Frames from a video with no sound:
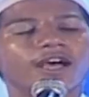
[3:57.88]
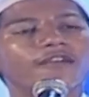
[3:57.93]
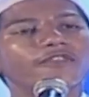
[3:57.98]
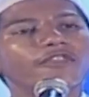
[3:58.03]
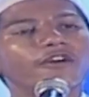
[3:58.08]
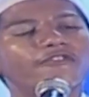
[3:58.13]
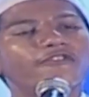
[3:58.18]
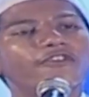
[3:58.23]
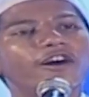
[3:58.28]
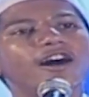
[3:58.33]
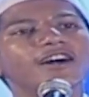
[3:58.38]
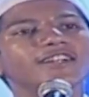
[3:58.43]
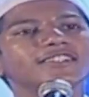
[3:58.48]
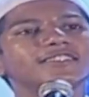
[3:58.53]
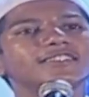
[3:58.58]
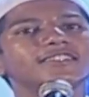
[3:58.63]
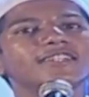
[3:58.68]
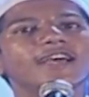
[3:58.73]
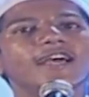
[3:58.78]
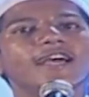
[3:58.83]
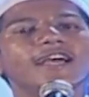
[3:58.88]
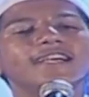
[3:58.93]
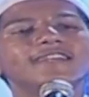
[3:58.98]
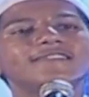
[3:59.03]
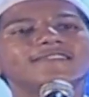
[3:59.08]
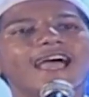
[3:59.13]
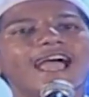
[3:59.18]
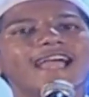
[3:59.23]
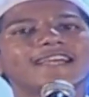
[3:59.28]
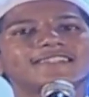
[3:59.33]
The first
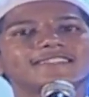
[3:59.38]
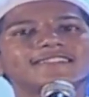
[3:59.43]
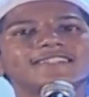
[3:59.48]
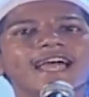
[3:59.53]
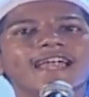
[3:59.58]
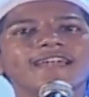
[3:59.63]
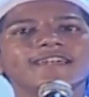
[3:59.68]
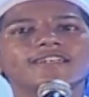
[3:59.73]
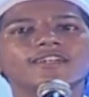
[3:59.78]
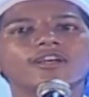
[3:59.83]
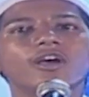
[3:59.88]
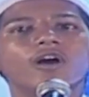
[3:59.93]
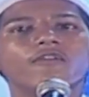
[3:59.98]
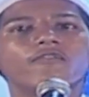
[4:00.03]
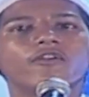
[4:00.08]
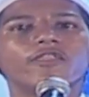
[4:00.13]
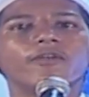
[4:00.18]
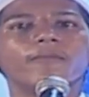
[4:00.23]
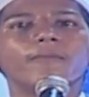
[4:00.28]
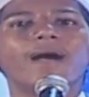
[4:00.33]
is the extent for the